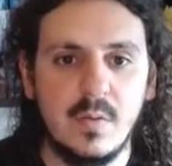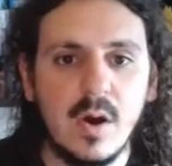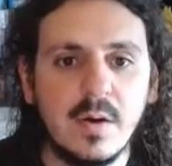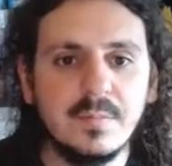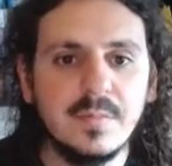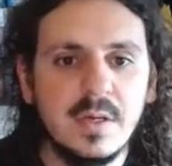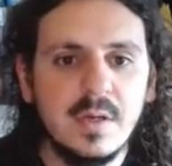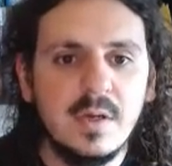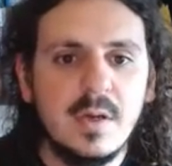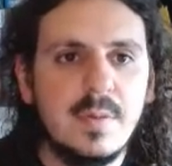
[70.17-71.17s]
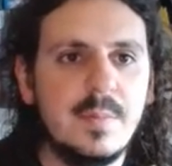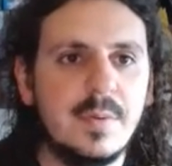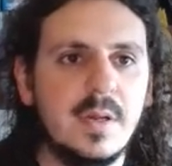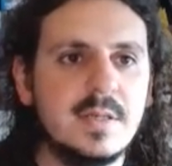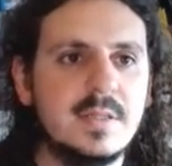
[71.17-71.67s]
Well,
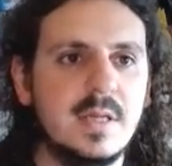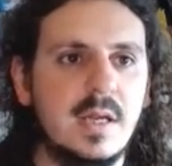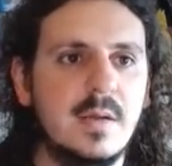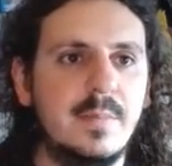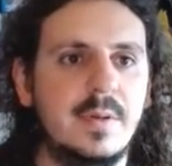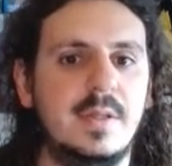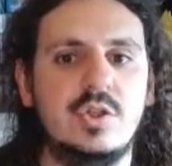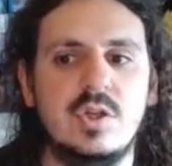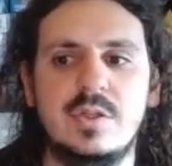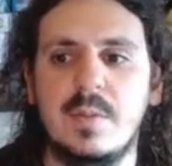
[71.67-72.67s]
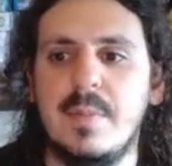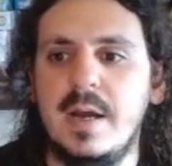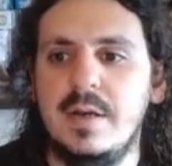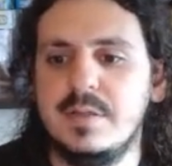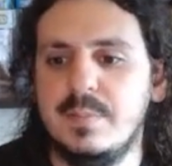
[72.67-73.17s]
people are selling, but that's just the
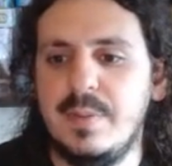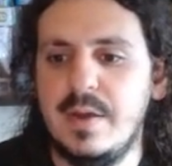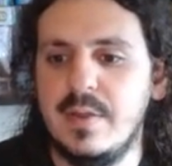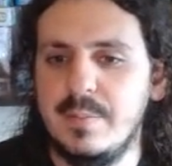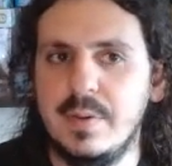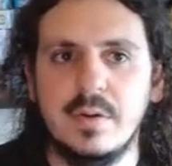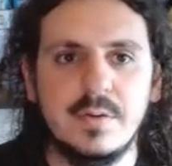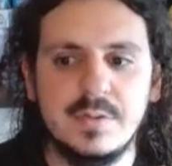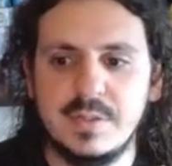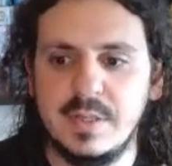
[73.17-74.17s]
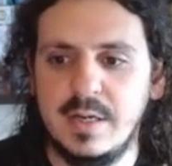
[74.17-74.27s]
miners to pay their bills.